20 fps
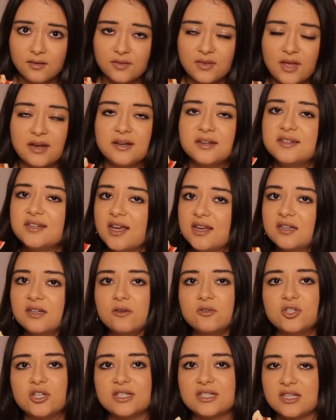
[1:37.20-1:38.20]
that
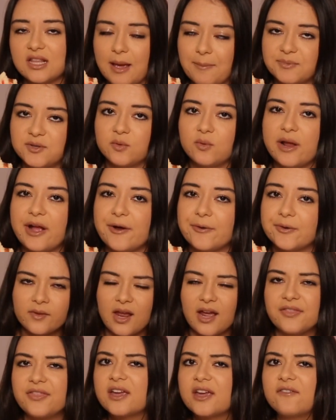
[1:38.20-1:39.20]
Nintendo just slapped around.
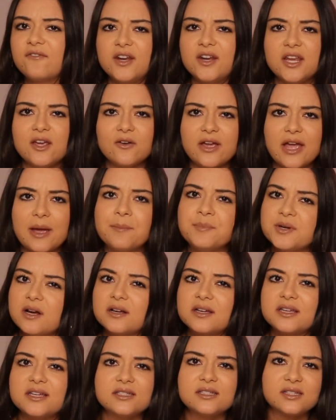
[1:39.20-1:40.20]
I think Video Game
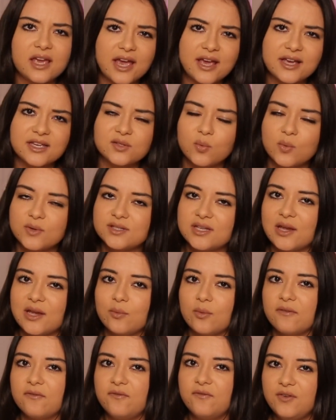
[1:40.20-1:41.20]
Donkey's case was a
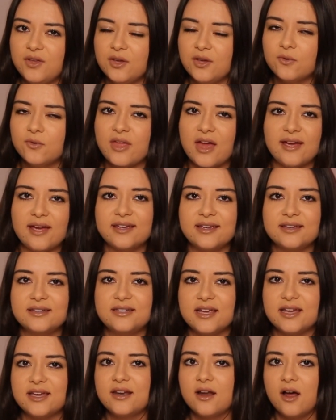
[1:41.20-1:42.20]
review that he
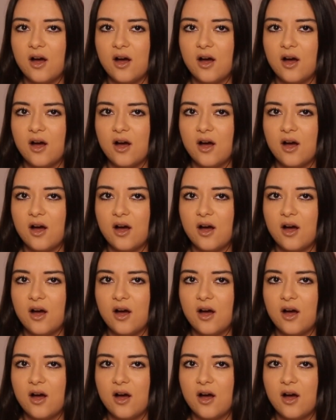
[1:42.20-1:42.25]
did